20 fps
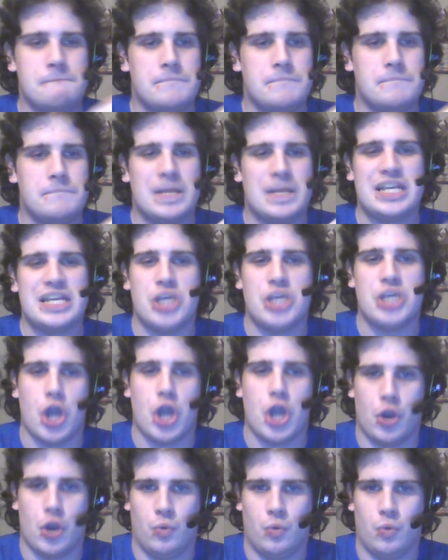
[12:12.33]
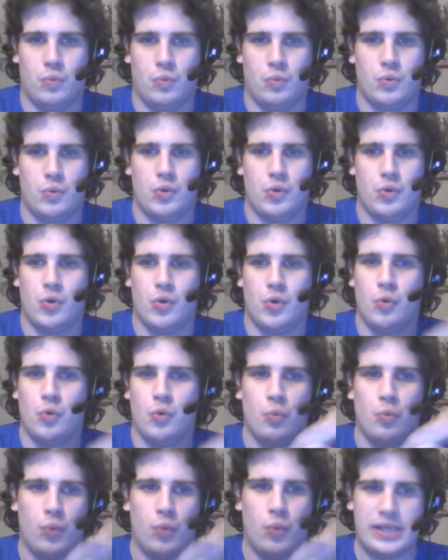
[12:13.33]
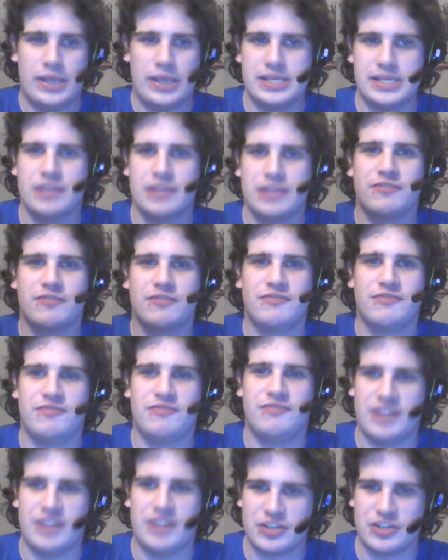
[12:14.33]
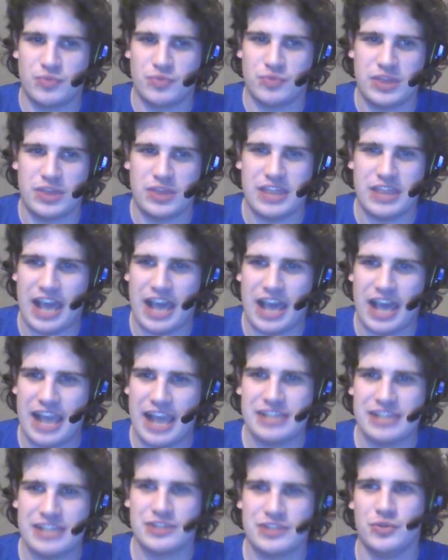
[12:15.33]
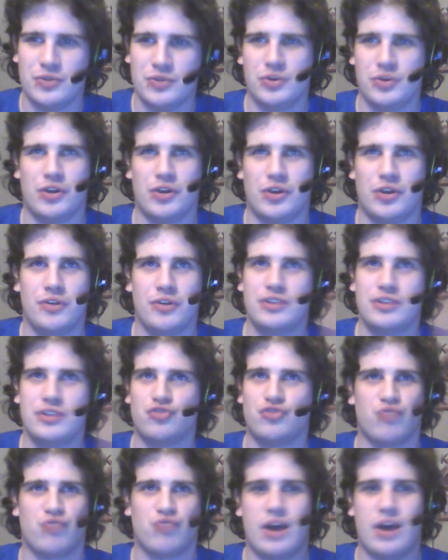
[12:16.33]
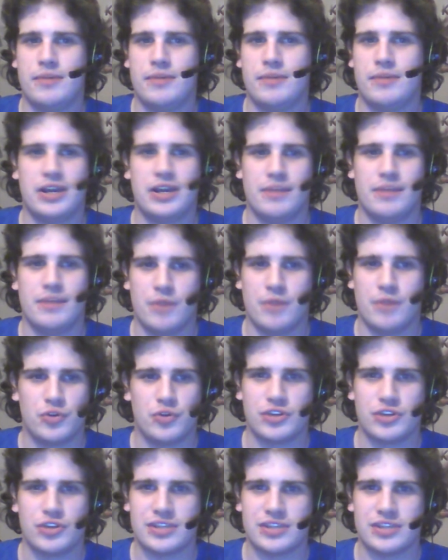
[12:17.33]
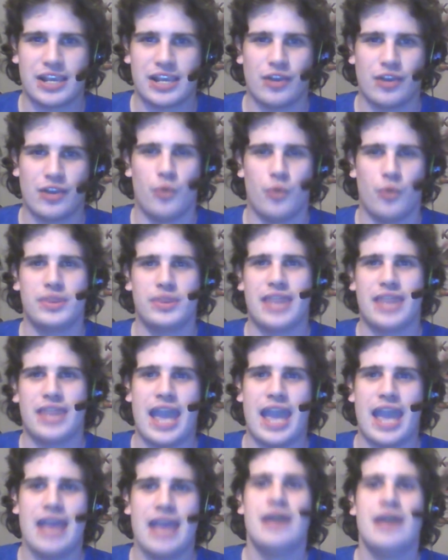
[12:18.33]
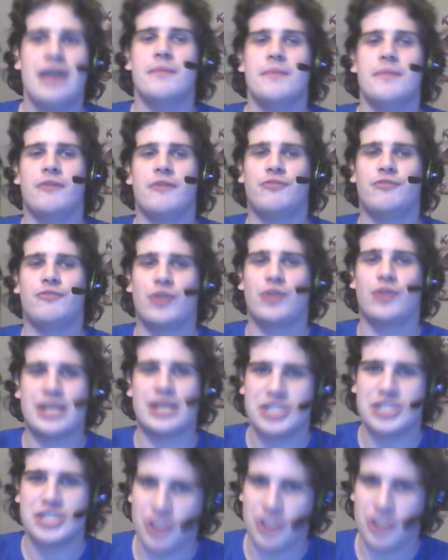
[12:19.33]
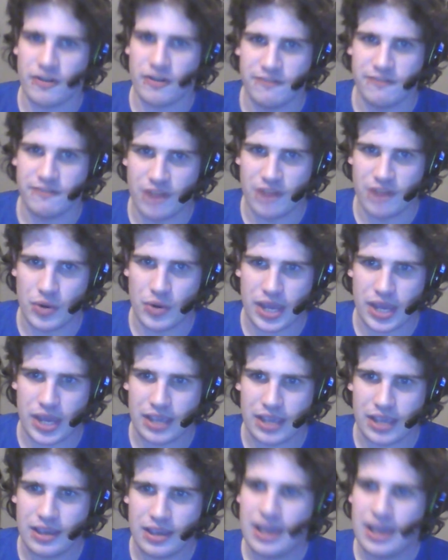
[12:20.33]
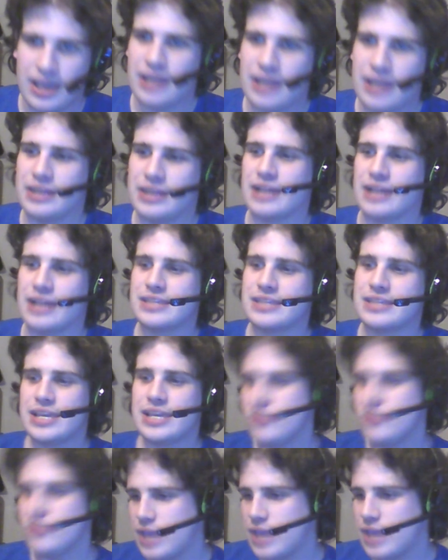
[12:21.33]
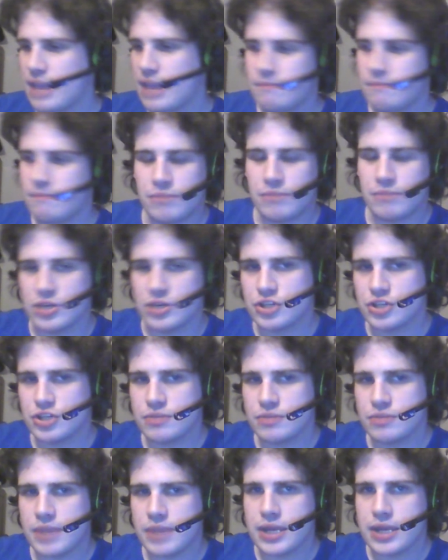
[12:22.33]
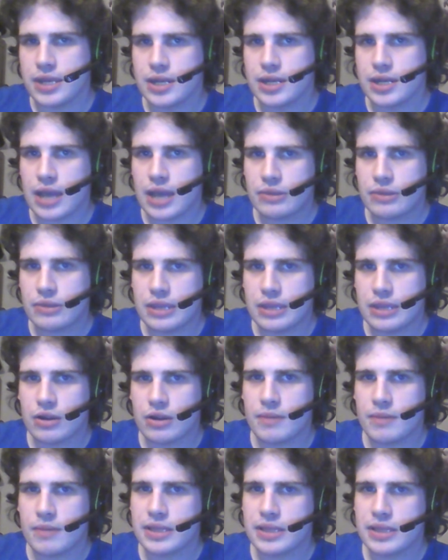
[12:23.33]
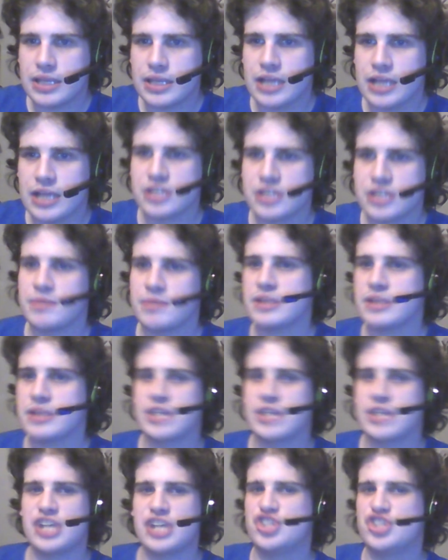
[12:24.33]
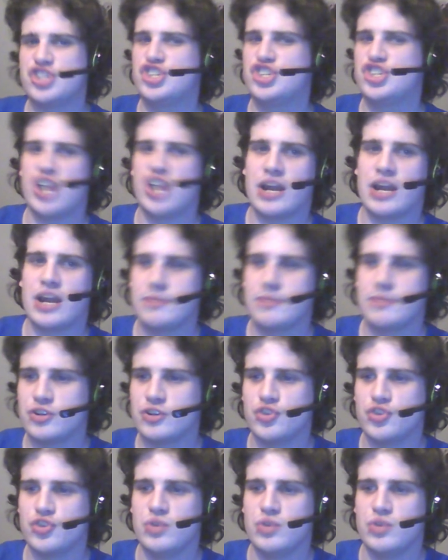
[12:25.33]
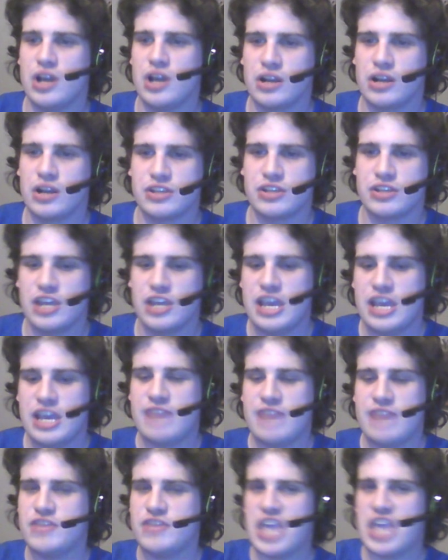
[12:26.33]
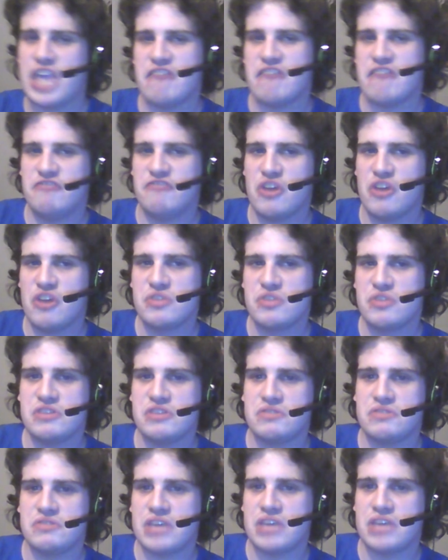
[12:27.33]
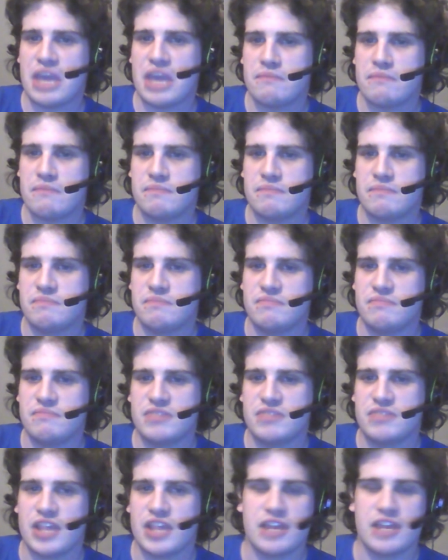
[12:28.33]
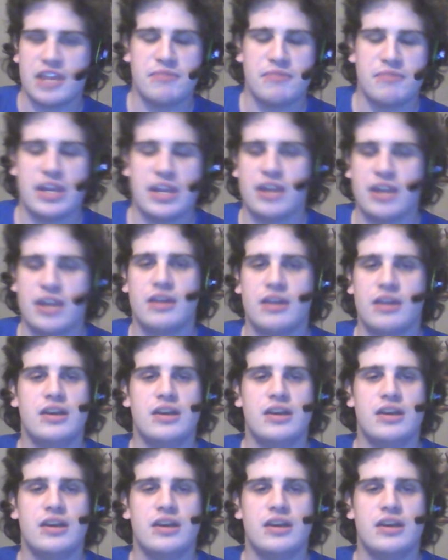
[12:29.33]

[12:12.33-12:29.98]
but no. Wait till you're finished with high school and all the drama and emotions that go with that before you start voting. Not saying you can't put your opinion out there about the election. I'm not saying shut up, you're too young. If you can't vote, you can't say an opinion.